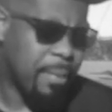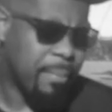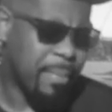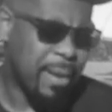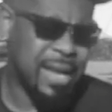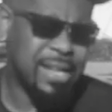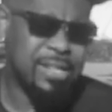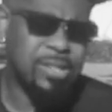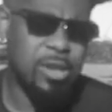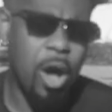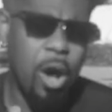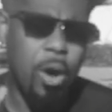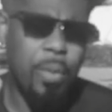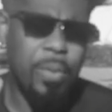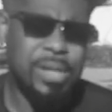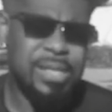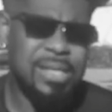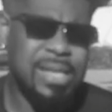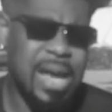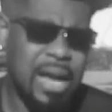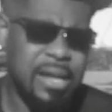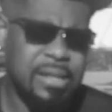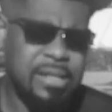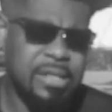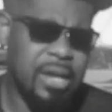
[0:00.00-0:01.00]
As
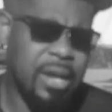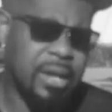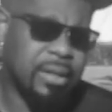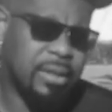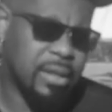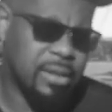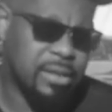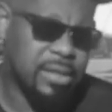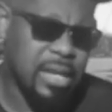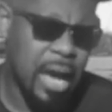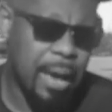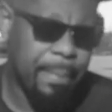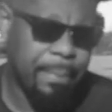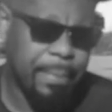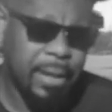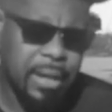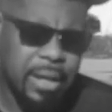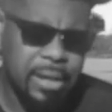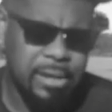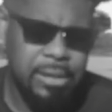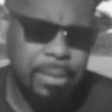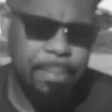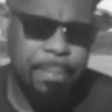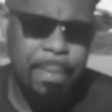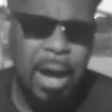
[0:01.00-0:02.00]
always, I'll see you at the top
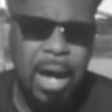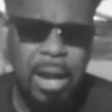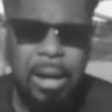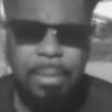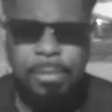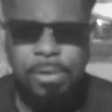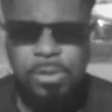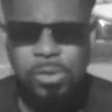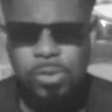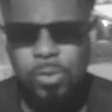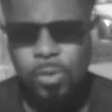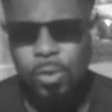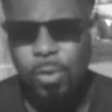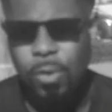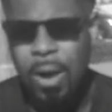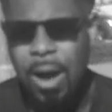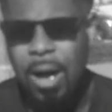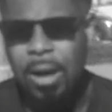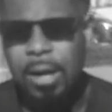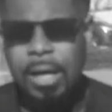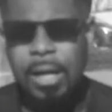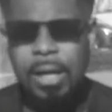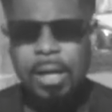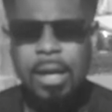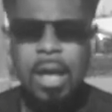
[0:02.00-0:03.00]
because the bottom is too
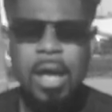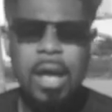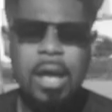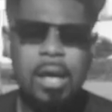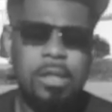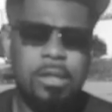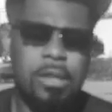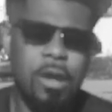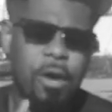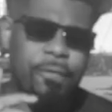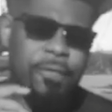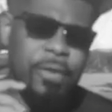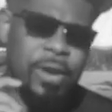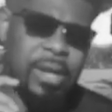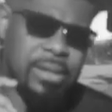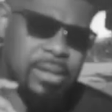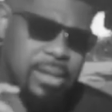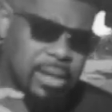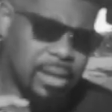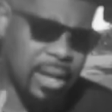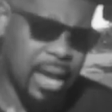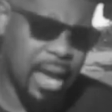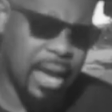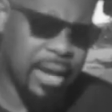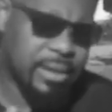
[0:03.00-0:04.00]
crowded. Don't forget
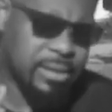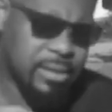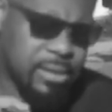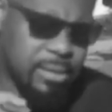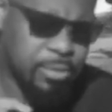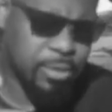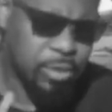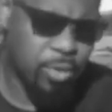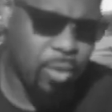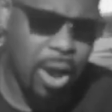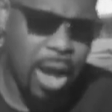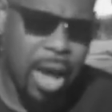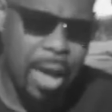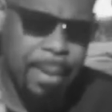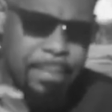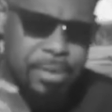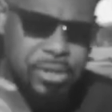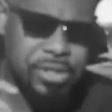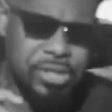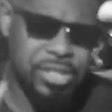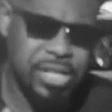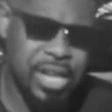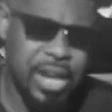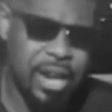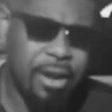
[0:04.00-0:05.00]
to like, subscribe,
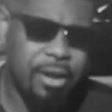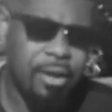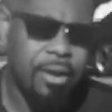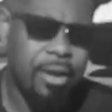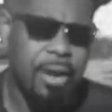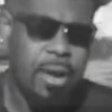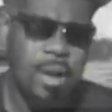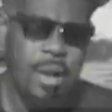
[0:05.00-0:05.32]
and share.